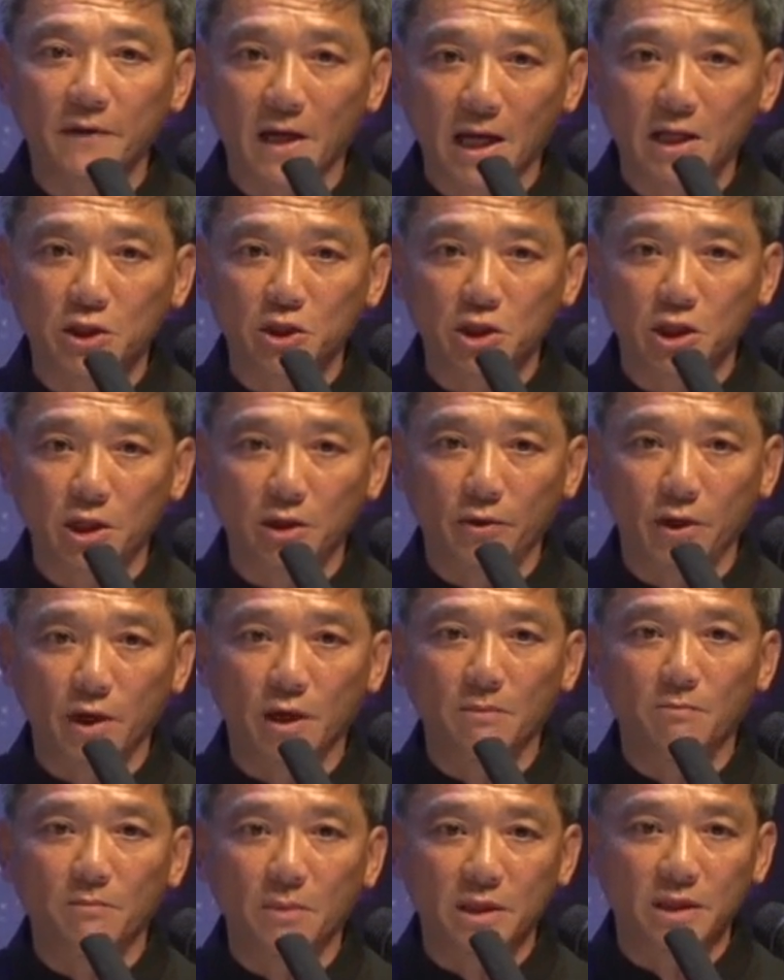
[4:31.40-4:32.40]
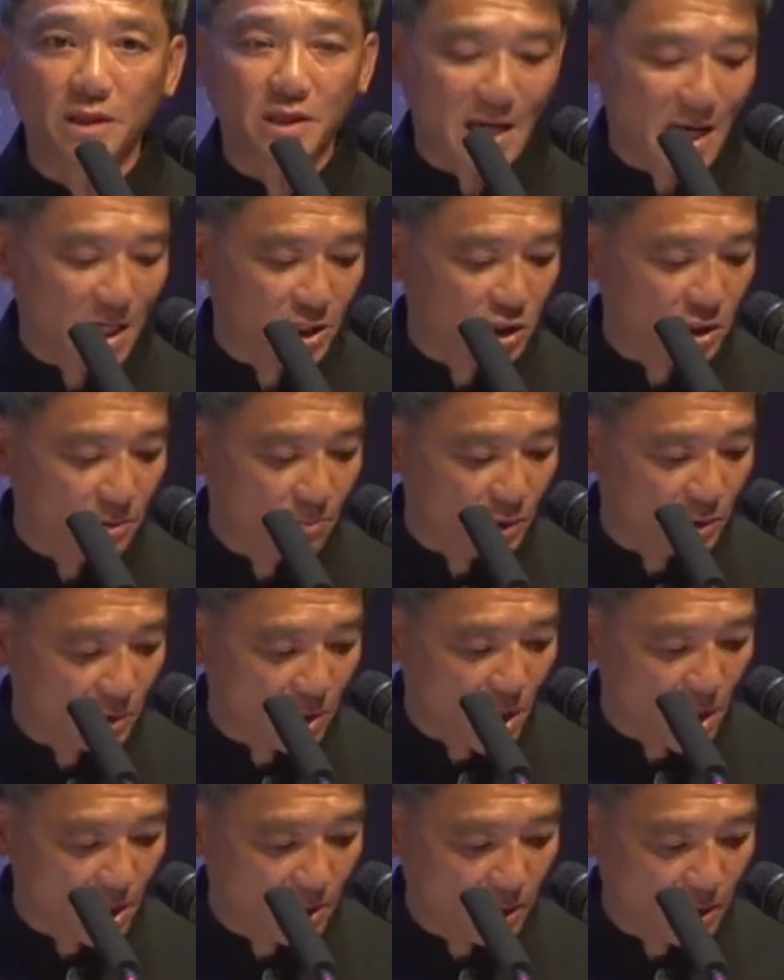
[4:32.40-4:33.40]
Nigeria, Mrs. Asha
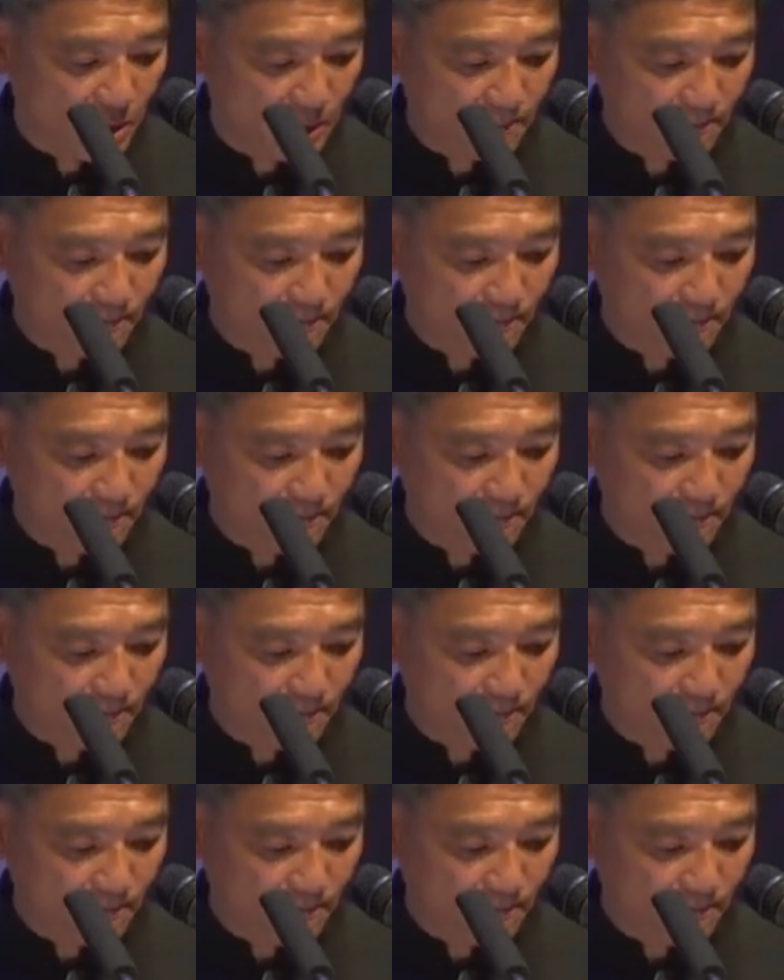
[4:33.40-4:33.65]
Barari.